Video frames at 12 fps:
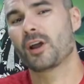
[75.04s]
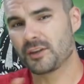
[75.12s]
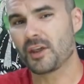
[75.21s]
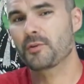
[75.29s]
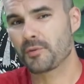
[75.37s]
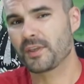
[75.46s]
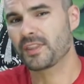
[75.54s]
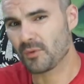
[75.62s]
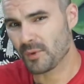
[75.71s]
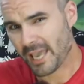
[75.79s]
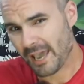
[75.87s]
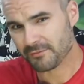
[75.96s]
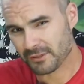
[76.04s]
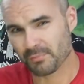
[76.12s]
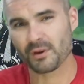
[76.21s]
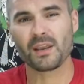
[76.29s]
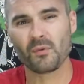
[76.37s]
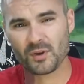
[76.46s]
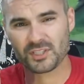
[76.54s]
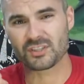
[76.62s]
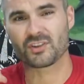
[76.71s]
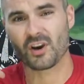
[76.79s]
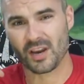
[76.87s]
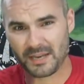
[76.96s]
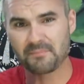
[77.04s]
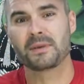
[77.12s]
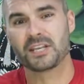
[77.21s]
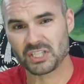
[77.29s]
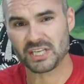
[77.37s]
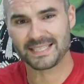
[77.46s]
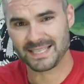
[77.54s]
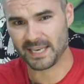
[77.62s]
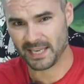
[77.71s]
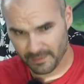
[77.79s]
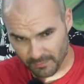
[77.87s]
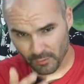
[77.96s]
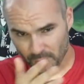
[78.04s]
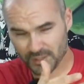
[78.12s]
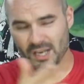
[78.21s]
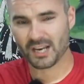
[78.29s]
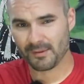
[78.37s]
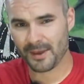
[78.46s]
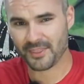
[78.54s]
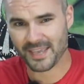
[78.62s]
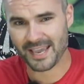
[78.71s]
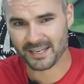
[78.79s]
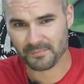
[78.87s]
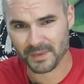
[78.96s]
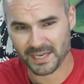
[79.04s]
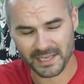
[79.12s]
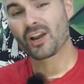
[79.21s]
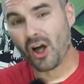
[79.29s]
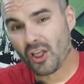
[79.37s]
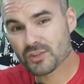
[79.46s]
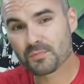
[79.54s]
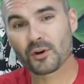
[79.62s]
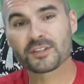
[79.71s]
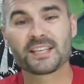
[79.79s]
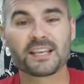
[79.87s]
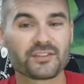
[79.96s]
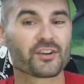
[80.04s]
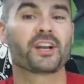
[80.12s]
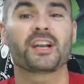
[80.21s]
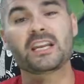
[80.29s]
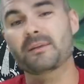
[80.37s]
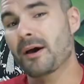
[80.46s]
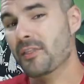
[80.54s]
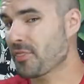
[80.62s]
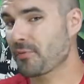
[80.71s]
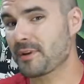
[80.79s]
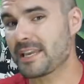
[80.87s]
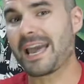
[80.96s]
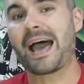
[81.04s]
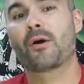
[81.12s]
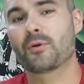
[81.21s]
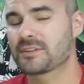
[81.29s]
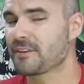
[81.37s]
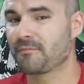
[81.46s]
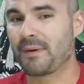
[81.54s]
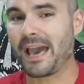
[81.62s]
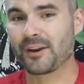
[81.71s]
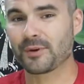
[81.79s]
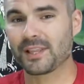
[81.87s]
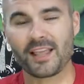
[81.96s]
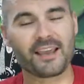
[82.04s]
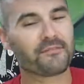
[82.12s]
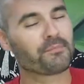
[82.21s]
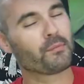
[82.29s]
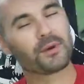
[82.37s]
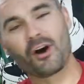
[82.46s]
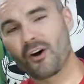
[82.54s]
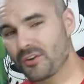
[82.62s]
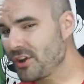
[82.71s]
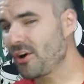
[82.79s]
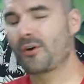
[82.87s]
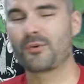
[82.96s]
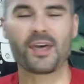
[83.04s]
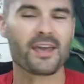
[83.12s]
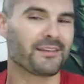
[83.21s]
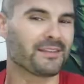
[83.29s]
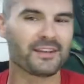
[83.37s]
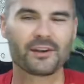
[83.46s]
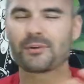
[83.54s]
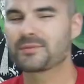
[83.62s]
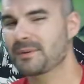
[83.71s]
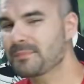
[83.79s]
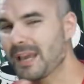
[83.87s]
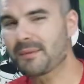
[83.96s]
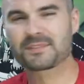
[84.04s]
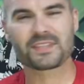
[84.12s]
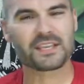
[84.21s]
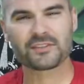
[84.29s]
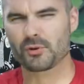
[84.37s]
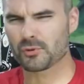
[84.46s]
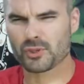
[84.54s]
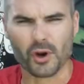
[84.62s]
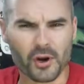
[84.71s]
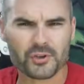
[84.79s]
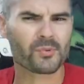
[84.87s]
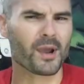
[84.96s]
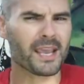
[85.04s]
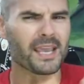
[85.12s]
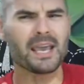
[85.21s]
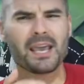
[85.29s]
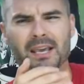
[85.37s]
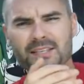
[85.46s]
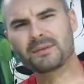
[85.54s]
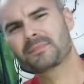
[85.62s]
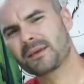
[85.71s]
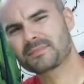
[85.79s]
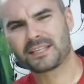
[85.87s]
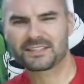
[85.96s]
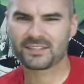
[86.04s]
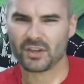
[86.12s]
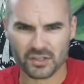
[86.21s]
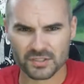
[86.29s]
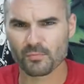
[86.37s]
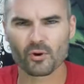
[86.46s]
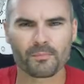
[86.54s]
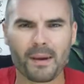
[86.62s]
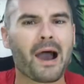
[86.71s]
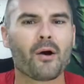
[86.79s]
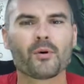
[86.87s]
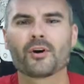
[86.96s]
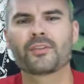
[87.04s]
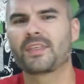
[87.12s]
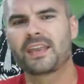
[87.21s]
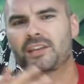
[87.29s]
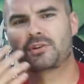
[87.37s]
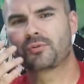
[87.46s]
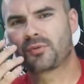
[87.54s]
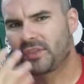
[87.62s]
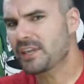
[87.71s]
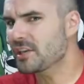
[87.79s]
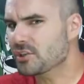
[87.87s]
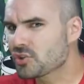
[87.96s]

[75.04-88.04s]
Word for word: another thing that we have to bring, which is our admission ticket, but we'll talk about that in a minute. College Board says you're gonna need about 3 hours of battery life, but we all know that, you know, sometimes things don't charge right. Sometimes it sucks more power than you think it